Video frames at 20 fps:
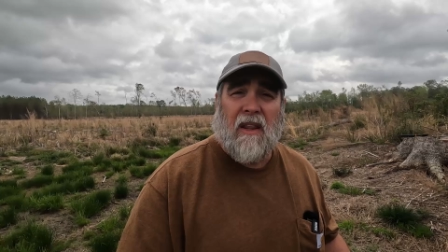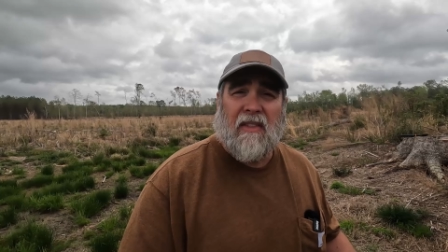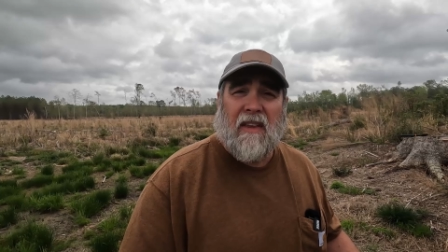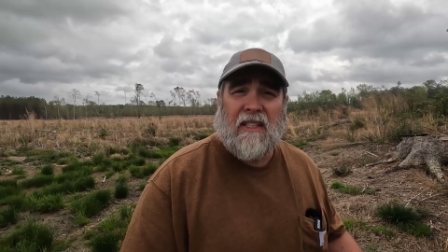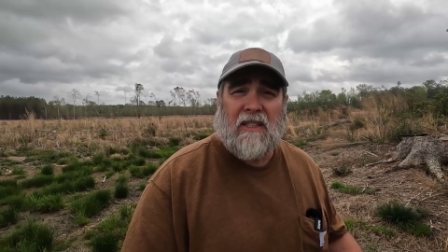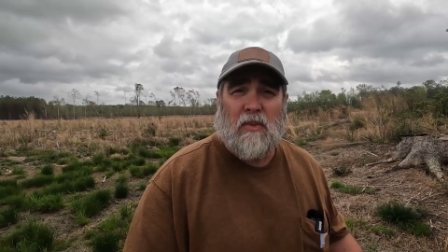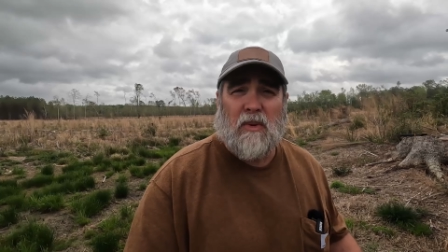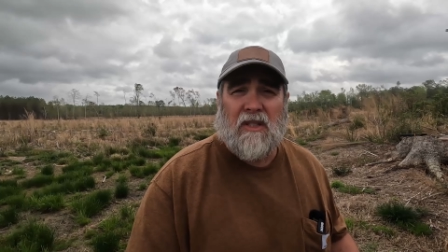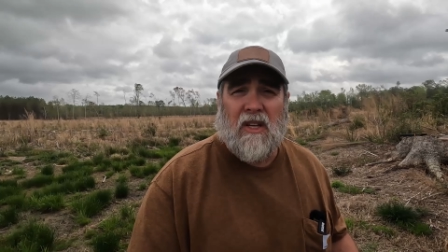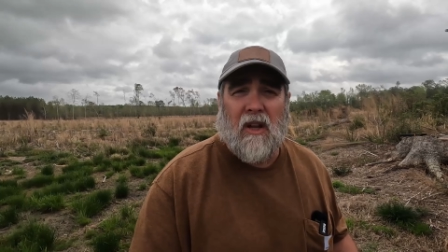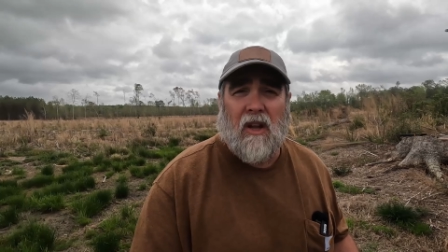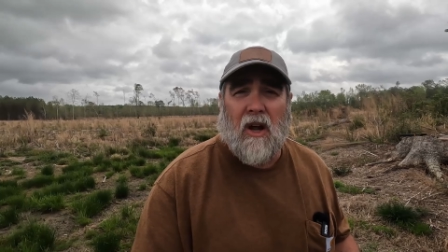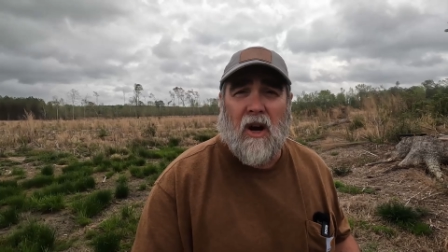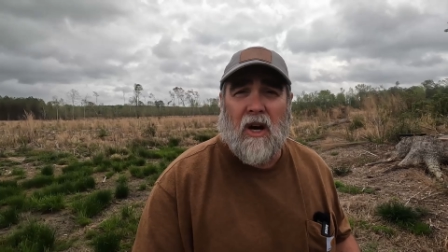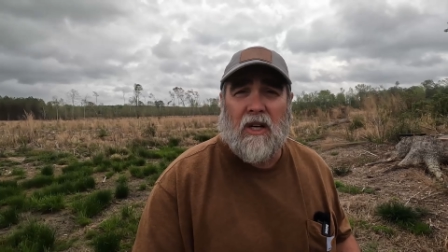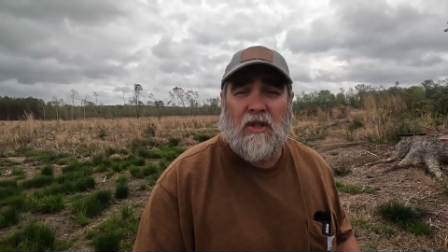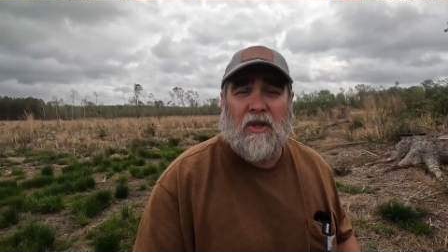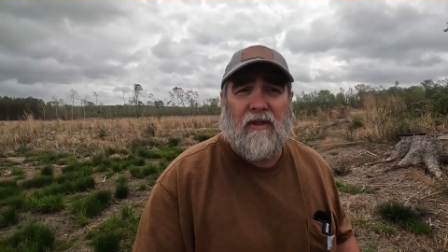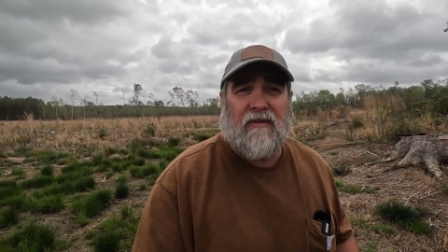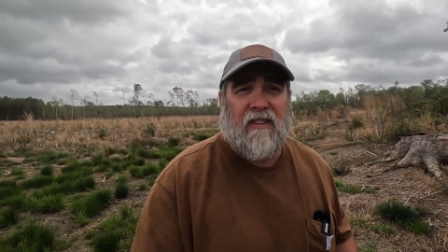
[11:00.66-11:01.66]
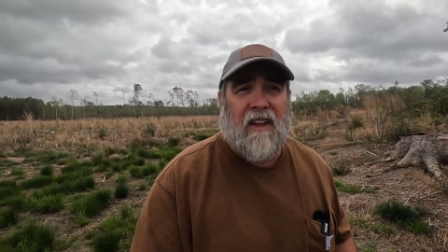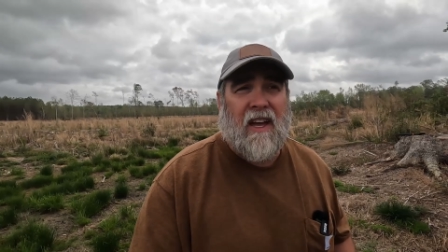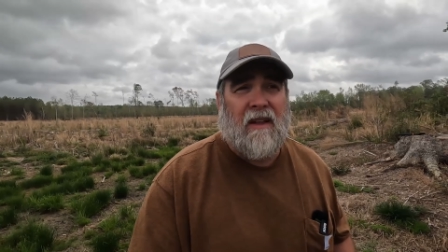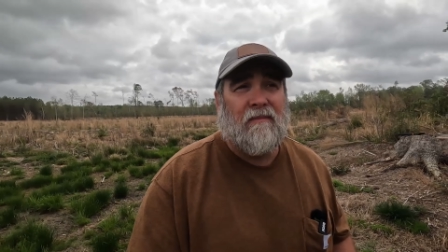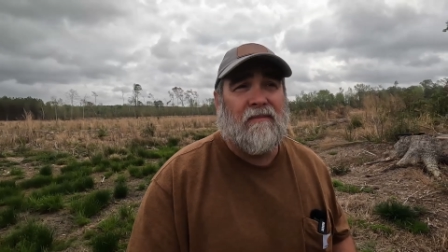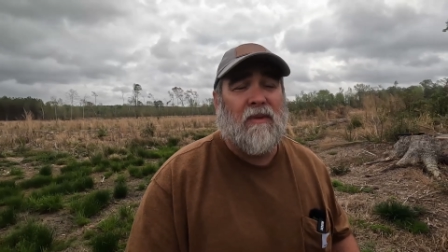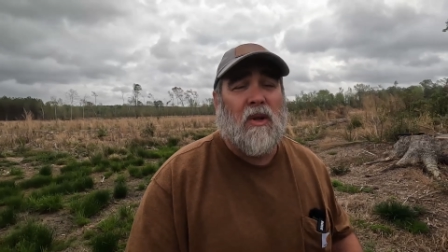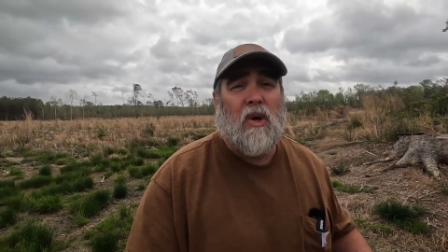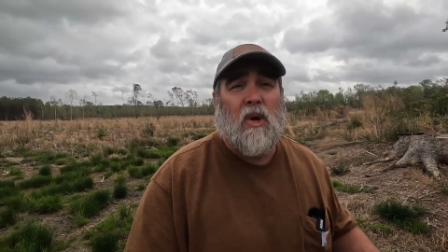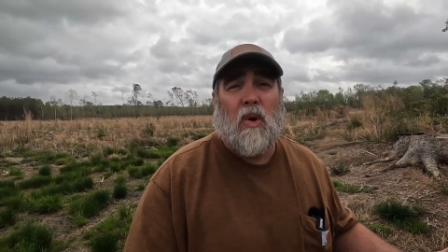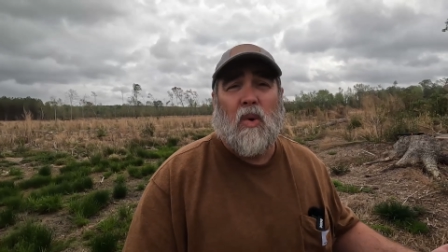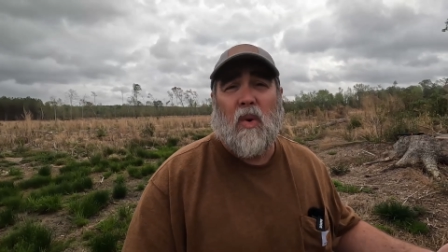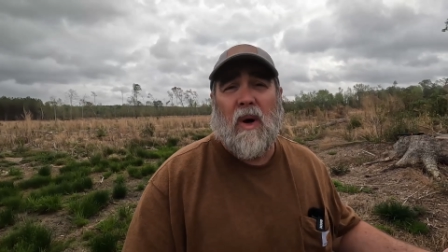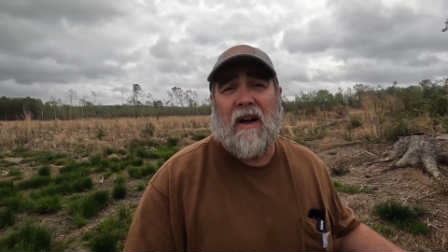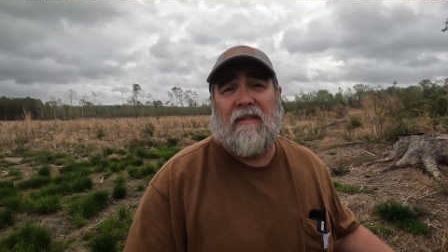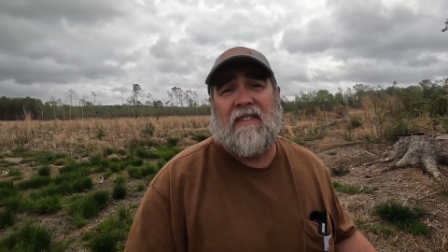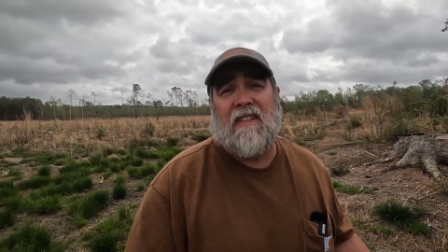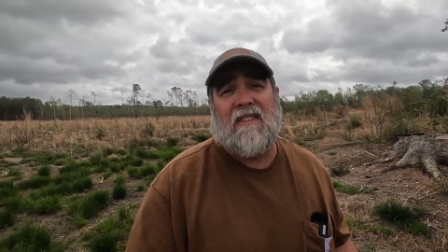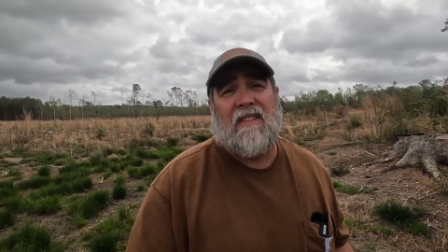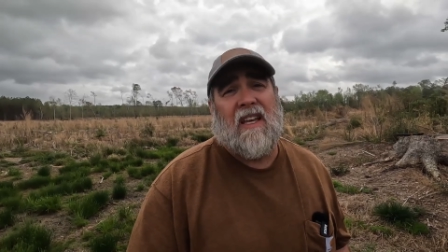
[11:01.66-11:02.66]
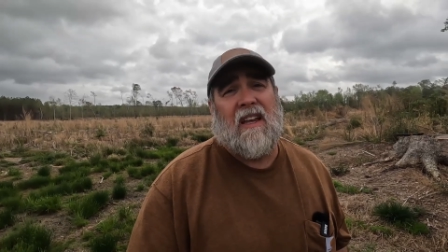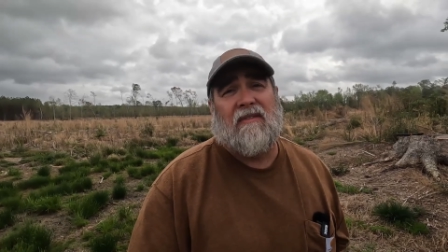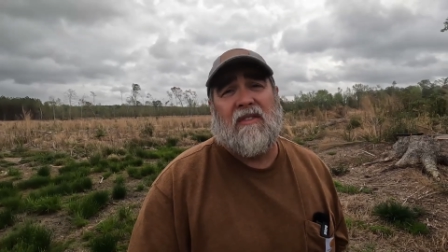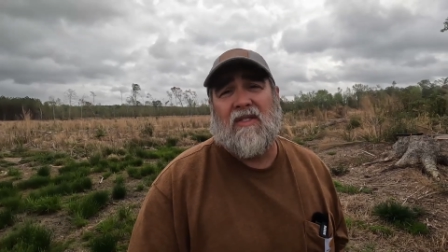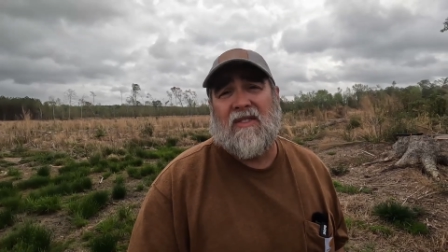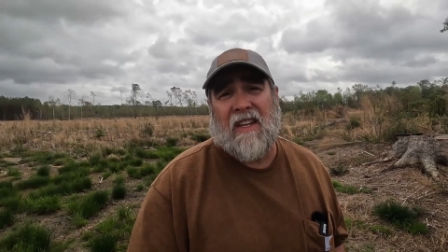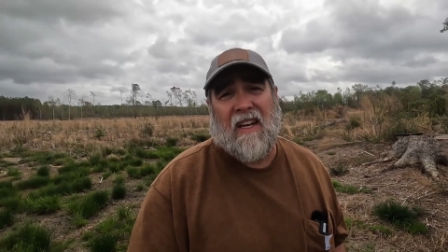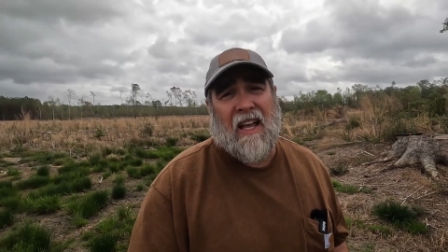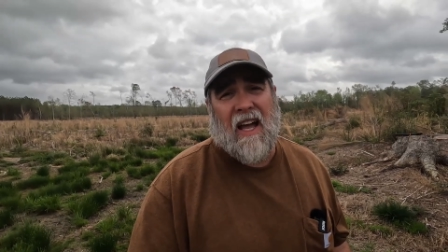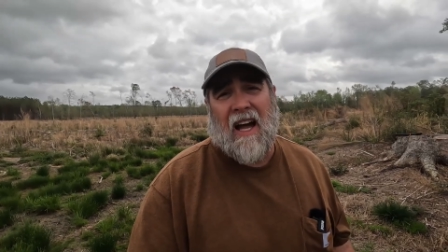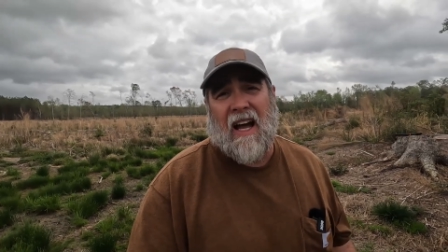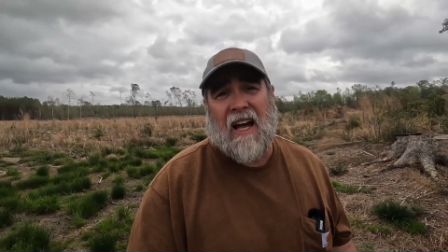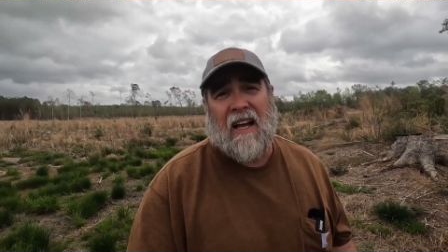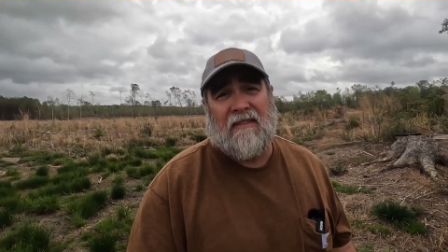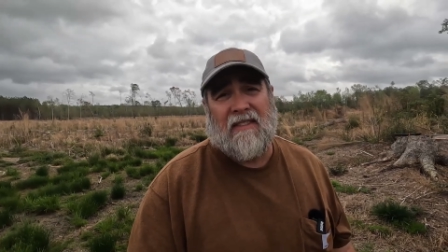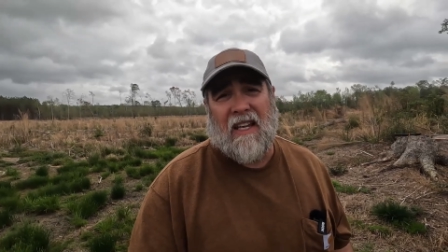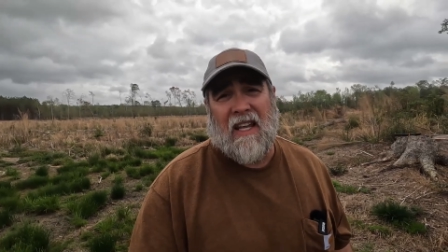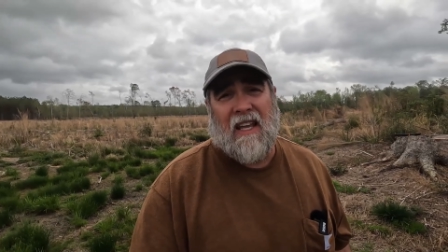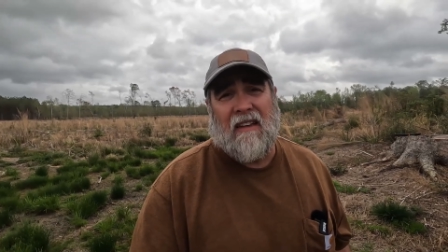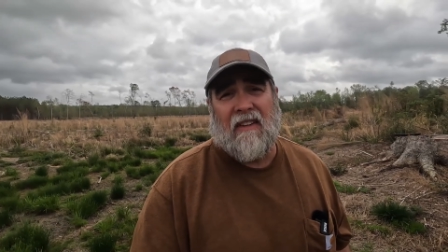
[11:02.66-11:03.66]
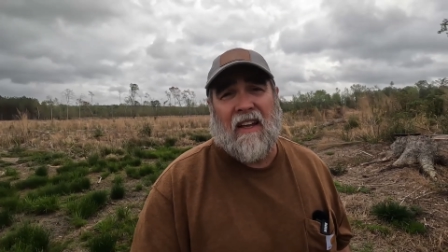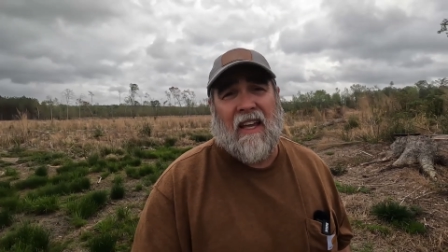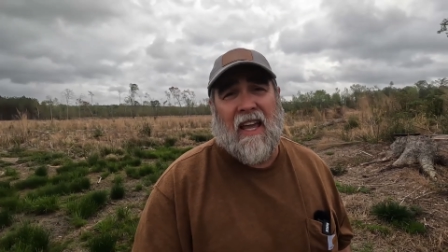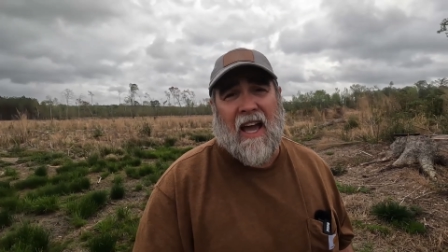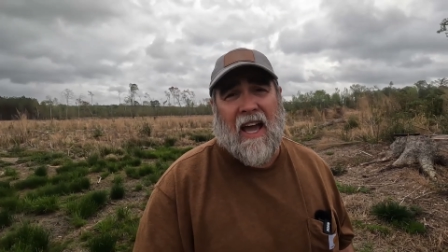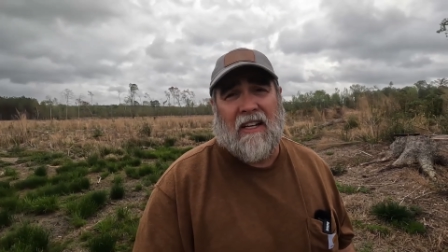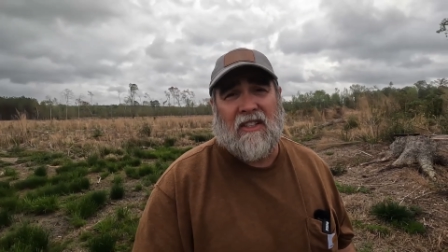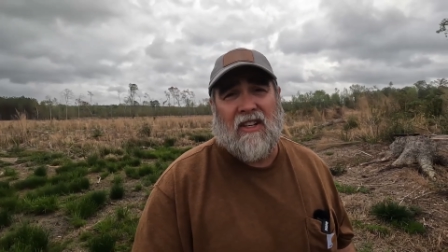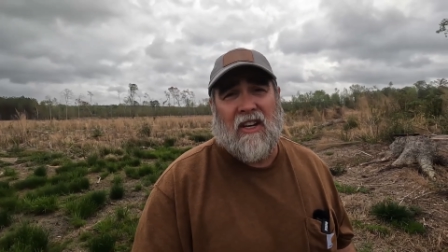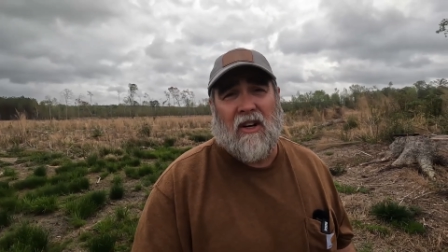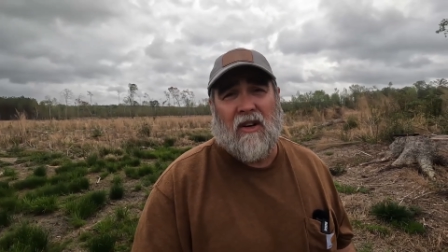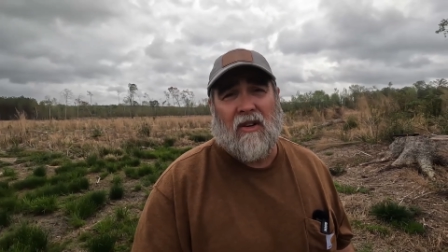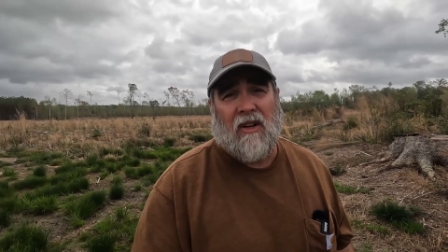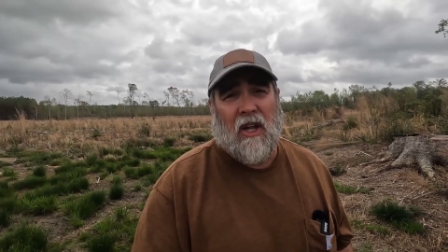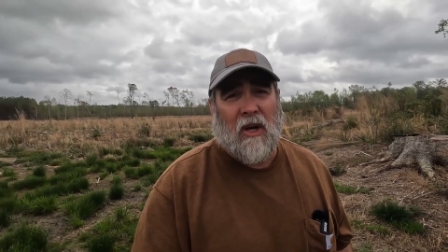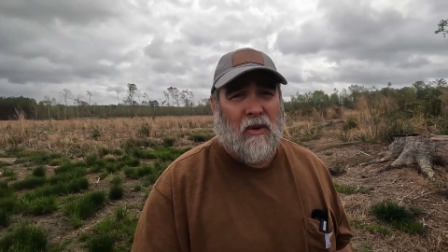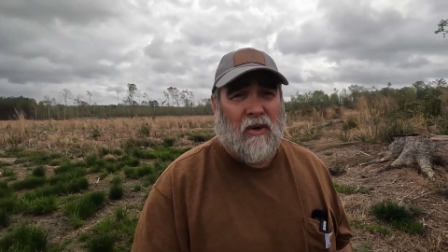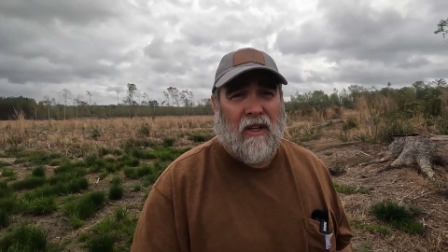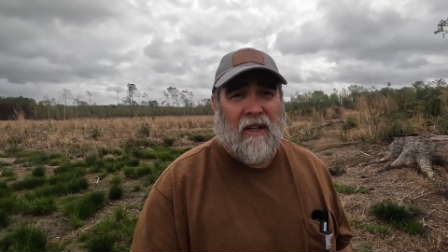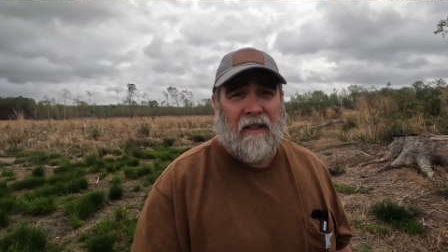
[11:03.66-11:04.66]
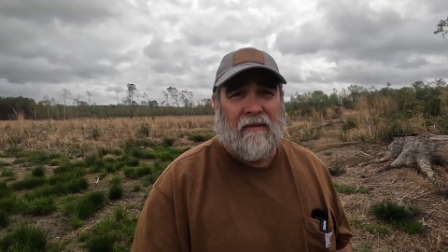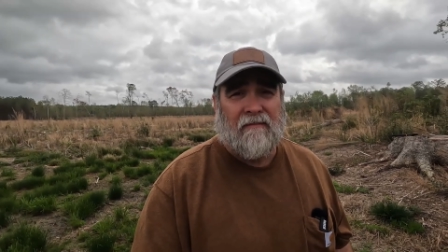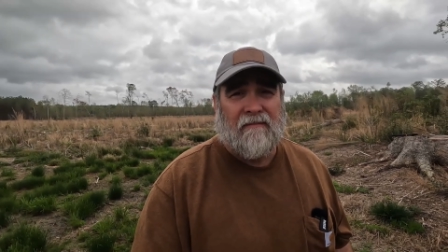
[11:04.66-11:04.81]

if this was a larger event, we'll have to see if there's any hives to even catch here locally.